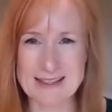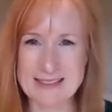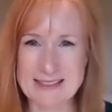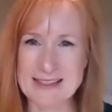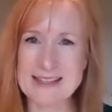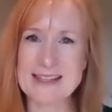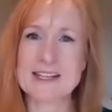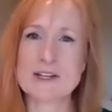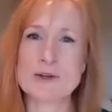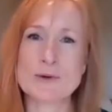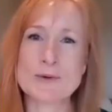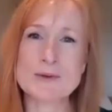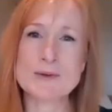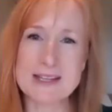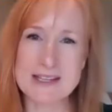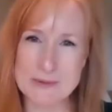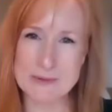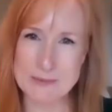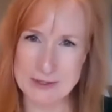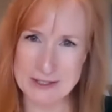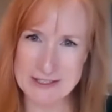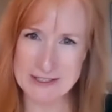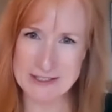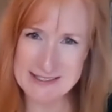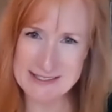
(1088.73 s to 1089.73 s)
that it
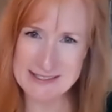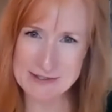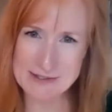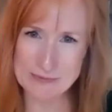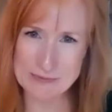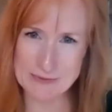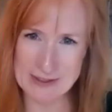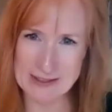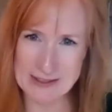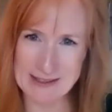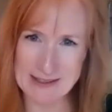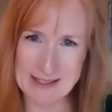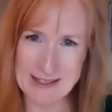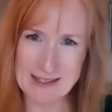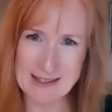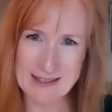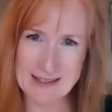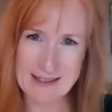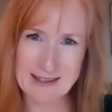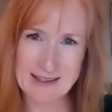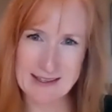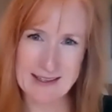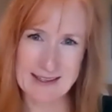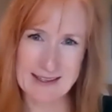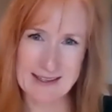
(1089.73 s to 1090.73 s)
only works
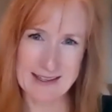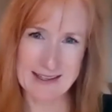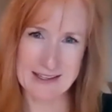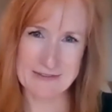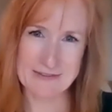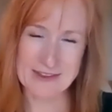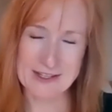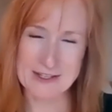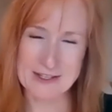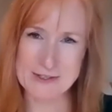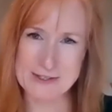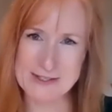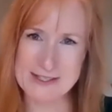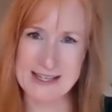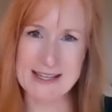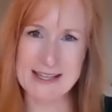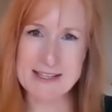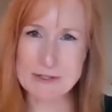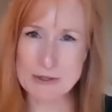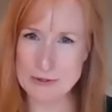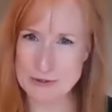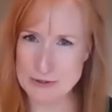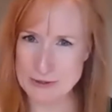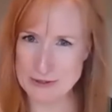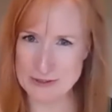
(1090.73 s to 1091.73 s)
really if their
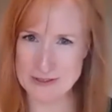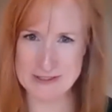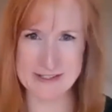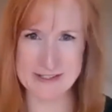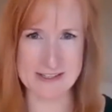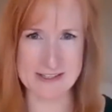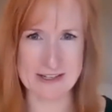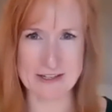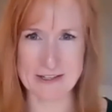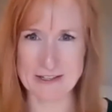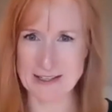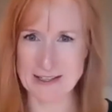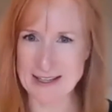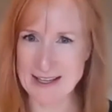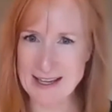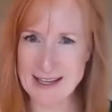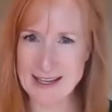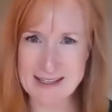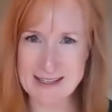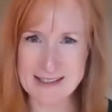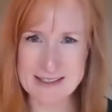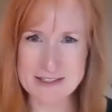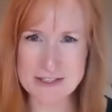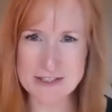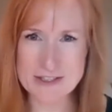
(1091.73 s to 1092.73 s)
stakeholders are
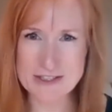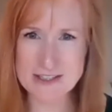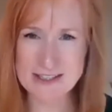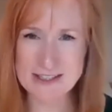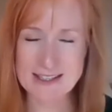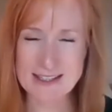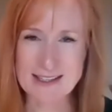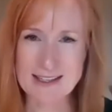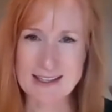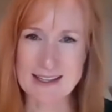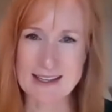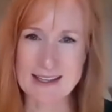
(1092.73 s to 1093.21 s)
engaged